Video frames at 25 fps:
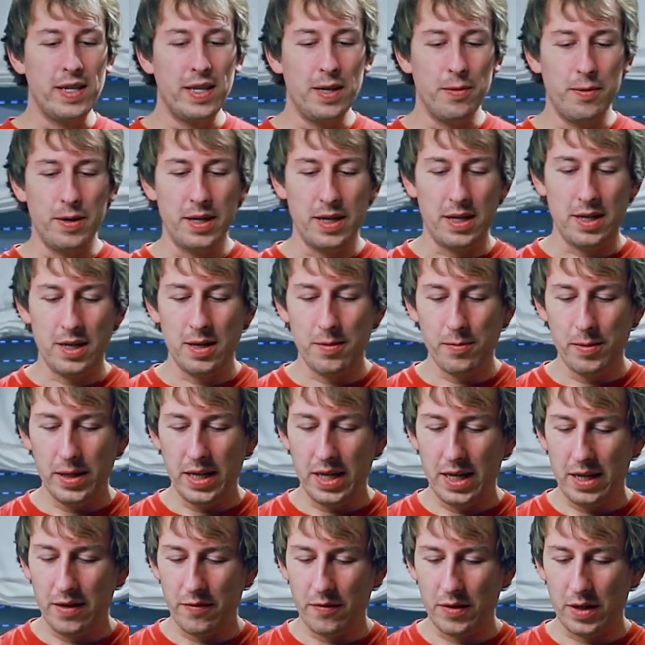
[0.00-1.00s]
here we are. We
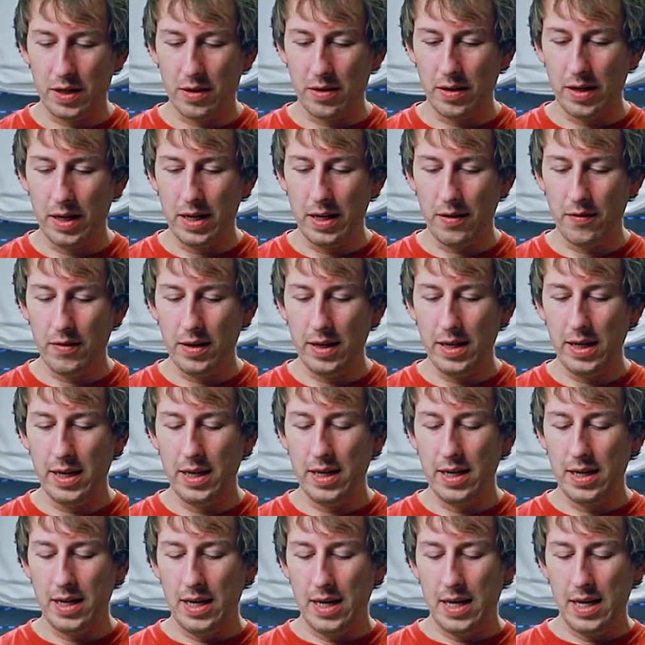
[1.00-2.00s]
have our
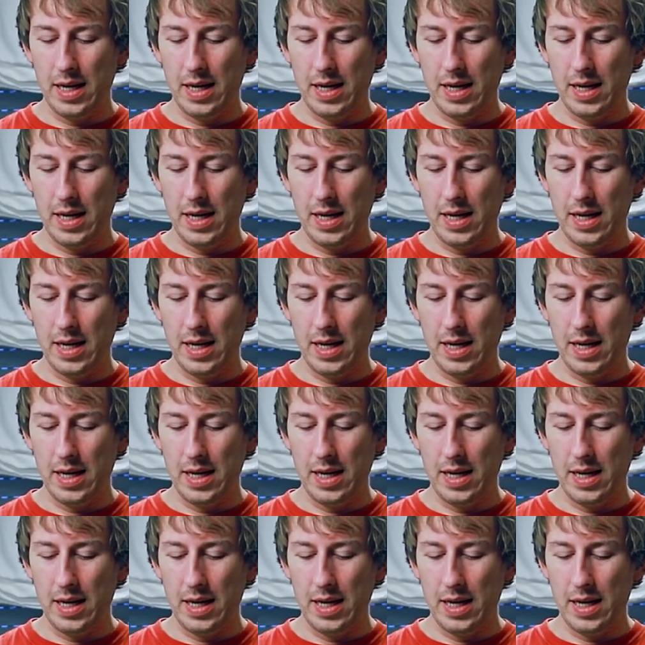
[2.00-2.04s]
lovely